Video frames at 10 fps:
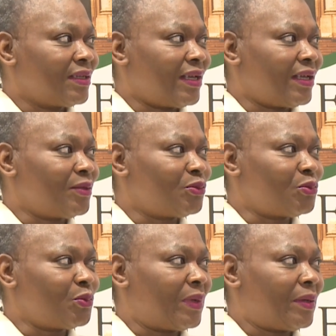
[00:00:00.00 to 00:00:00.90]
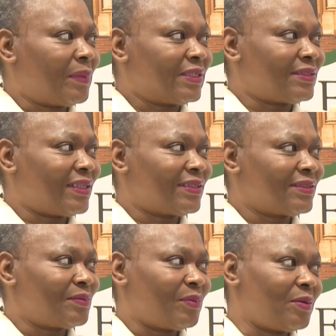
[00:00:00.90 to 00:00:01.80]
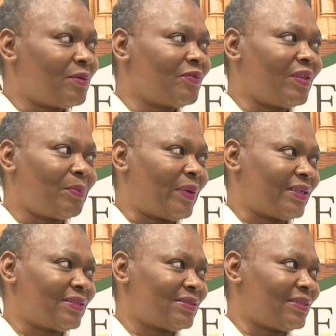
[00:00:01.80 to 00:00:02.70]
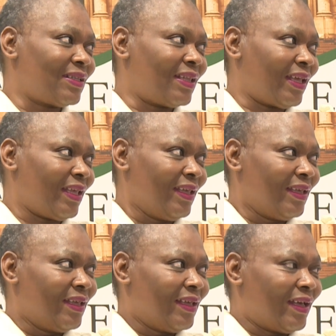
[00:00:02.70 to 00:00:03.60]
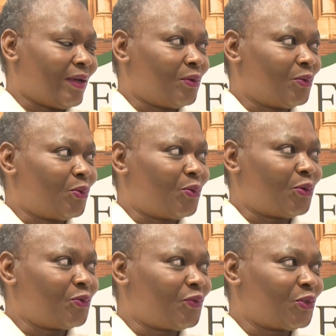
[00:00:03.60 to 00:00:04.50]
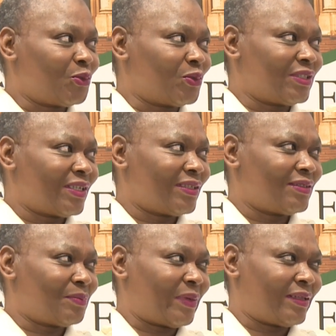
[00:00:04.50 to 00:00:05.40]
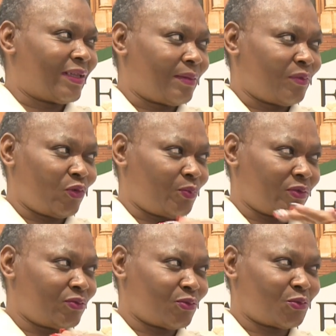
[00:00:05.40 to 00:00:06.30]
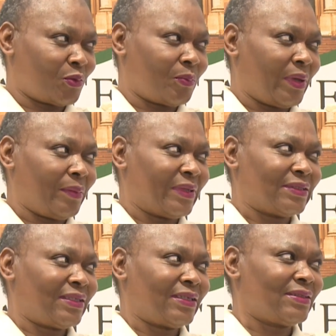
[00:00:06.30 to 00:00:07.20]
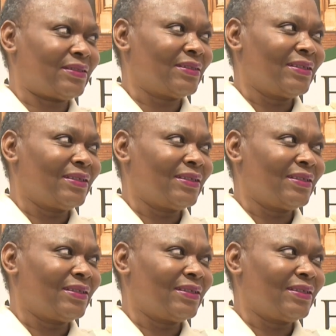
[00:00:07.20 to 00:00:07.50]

I'll do my master's. Maybe if the park is still there, I'll go on for doctorate, but I'm hoping to stop by master's